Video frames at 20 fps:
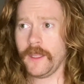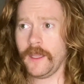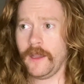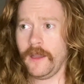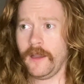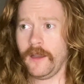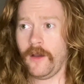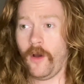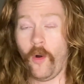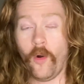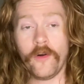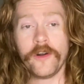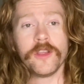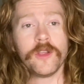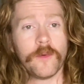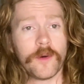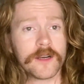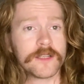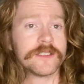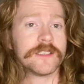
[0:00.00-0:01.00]
Or do
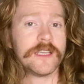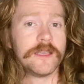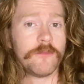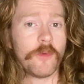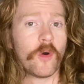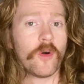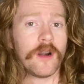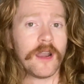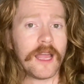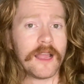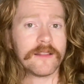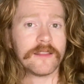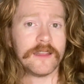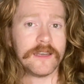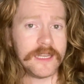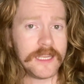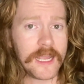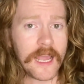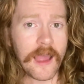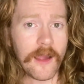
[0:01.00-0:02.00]
you want to see more like the
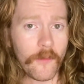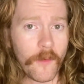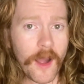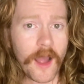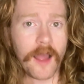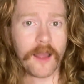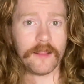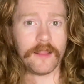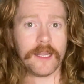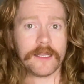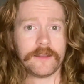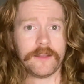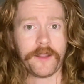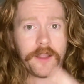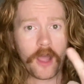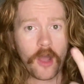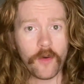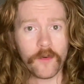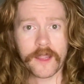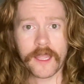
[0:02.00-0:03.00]
DIY, like the
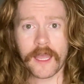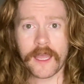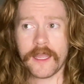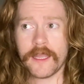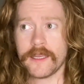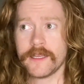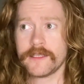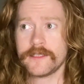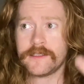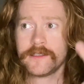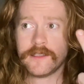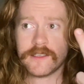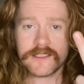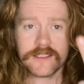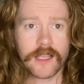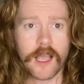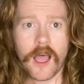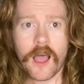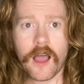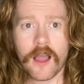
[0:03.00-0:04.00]
Coke cans, the
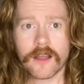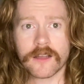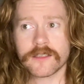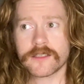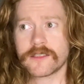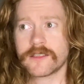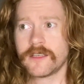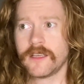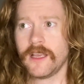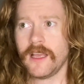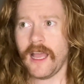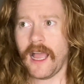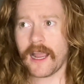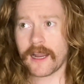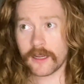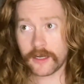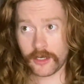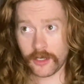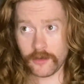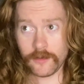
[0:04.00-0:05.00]
socks? I
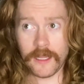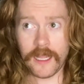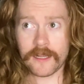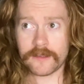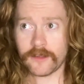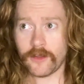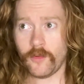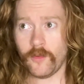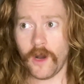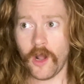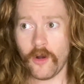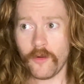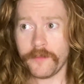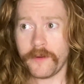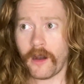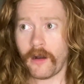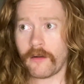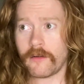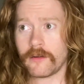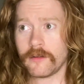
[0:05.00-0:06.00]
could do like the robe
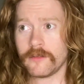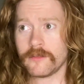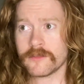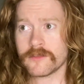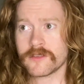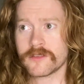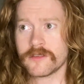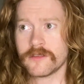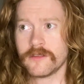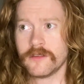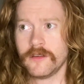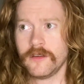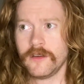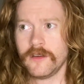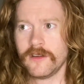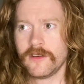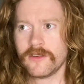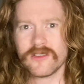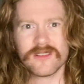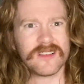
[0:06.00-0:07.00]
curls.
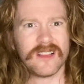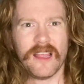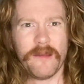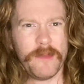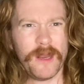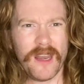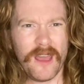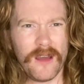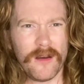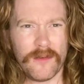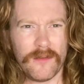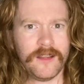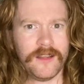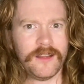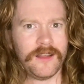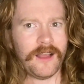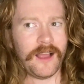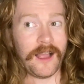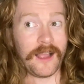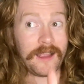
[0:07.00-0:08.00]
Just let me know.
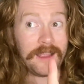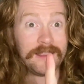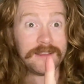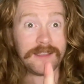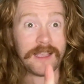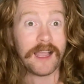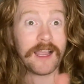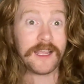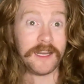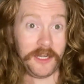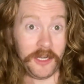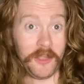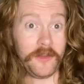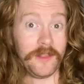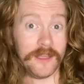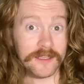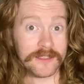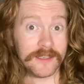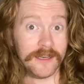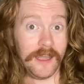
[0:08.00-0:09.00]
I guess I can do
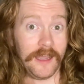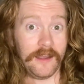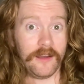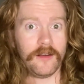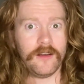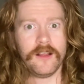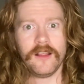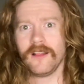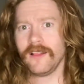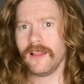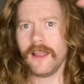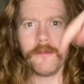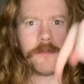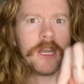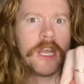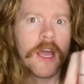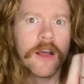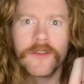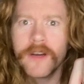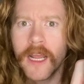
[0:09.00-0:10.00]
this now. Let me
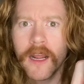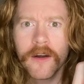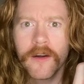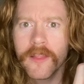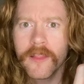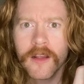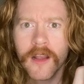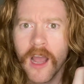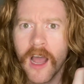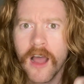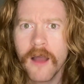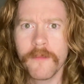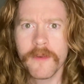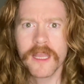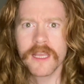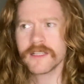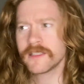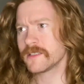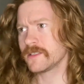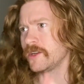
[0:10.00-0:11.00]
know down in the
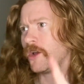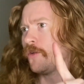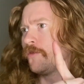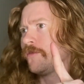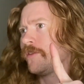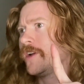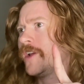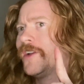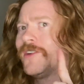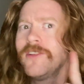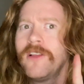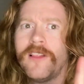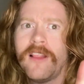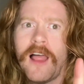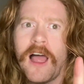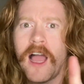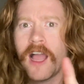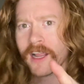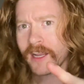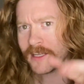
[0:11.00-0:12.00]
comments. Don't forget to
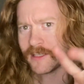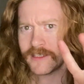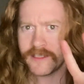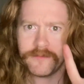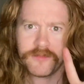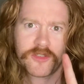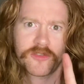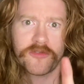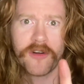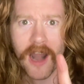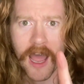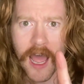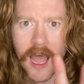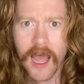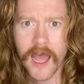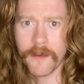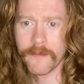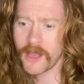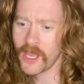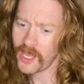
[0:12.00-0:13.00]
like and
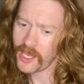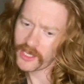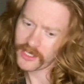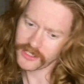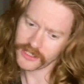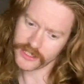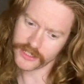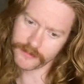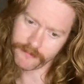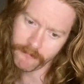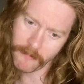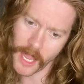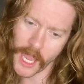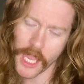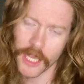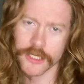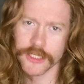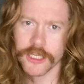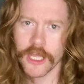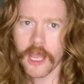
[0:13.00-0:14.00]
subscribe.
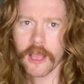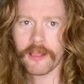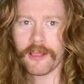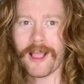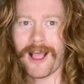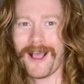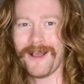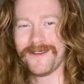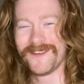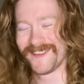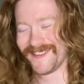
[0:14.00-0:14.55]
Smash that like.